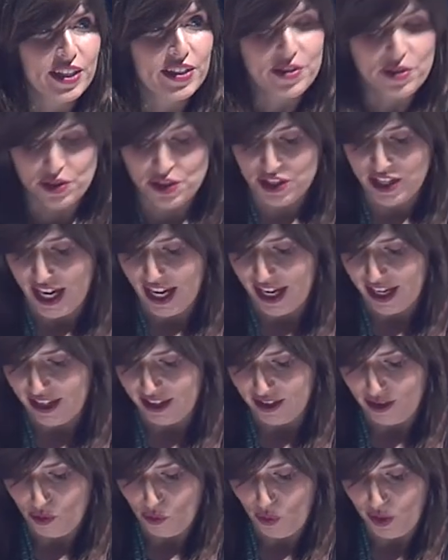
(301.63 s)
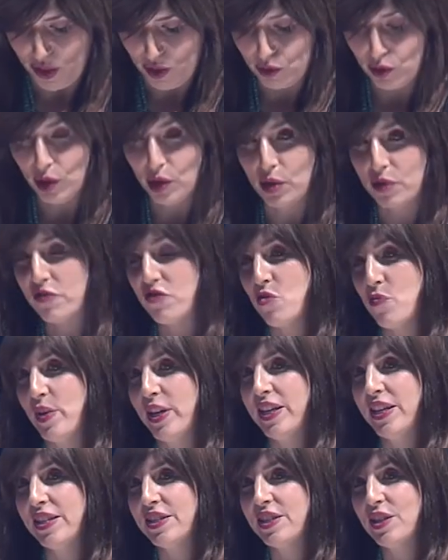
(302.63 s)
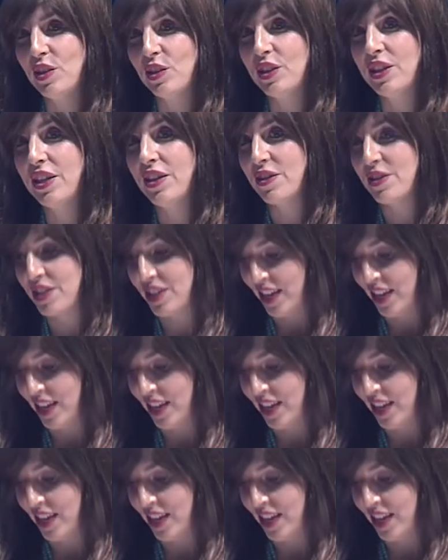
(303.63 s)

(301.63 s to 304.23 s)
understand what you learn from it until years